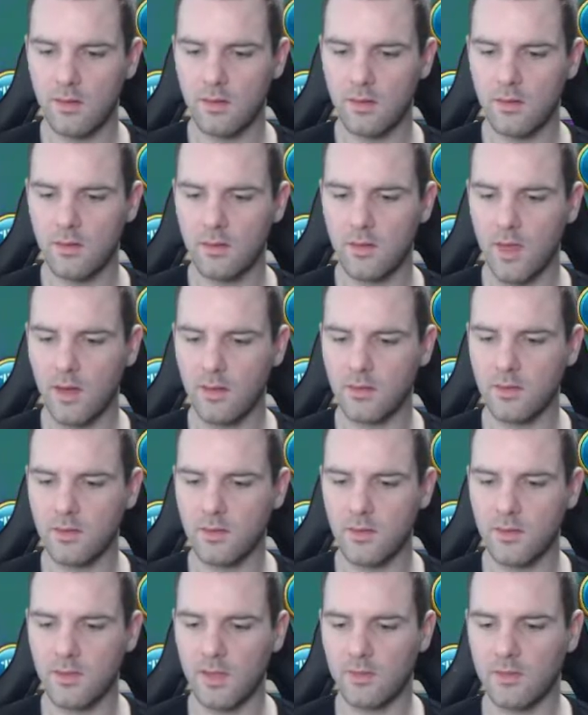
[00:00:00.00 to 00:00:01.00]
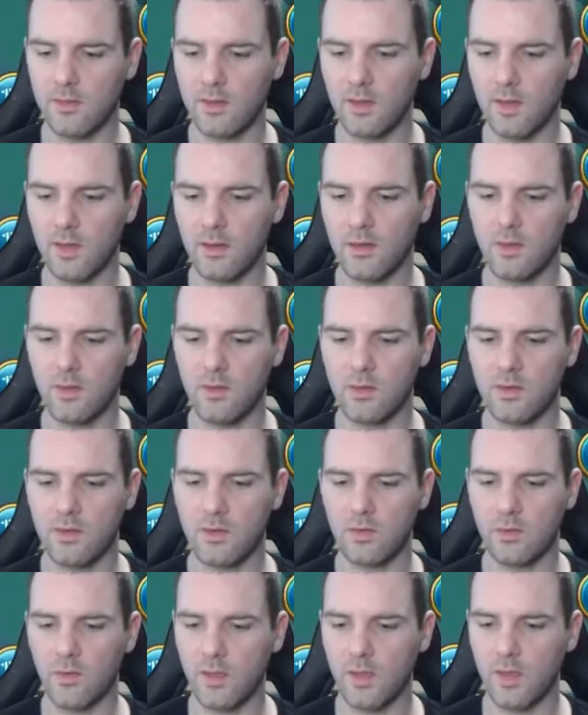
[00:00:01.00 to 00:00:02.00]
Yeah, so we definitely got those
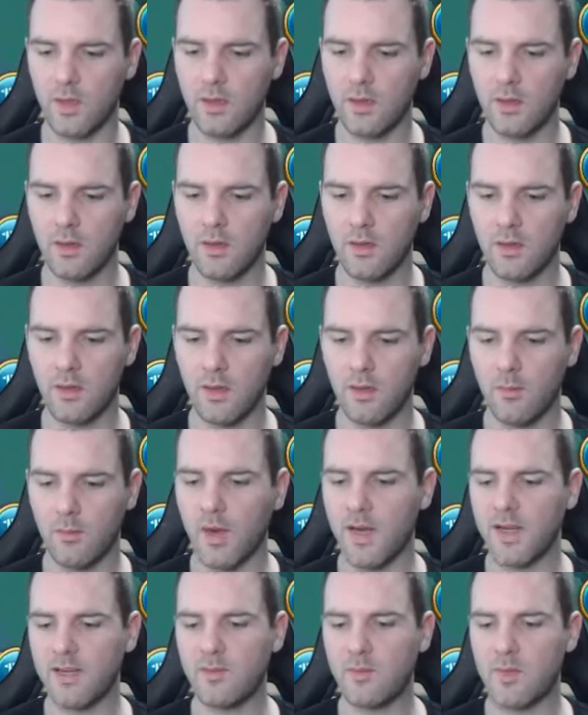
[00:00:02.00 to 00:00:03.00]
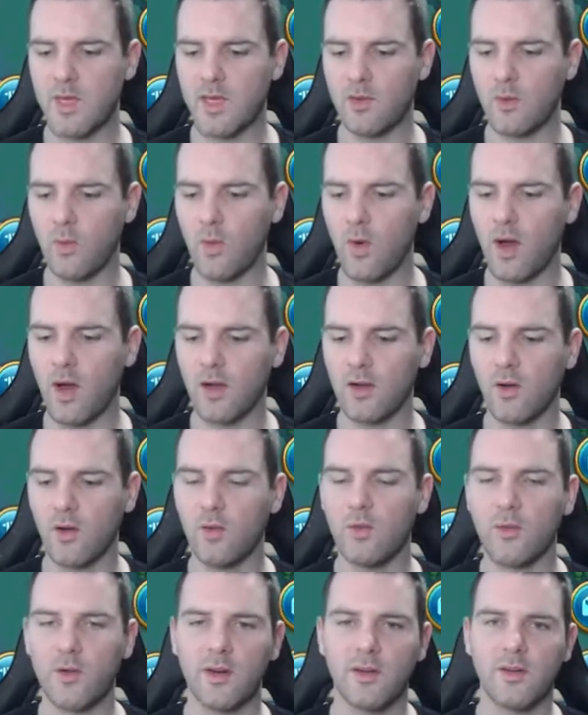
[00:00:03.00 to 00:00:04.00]
3. Might even be able to walk
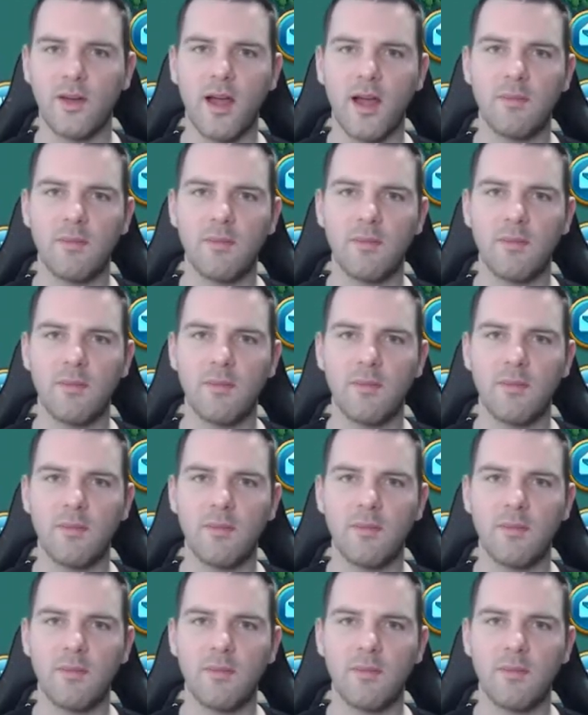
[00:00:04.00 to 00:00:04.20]
over and grab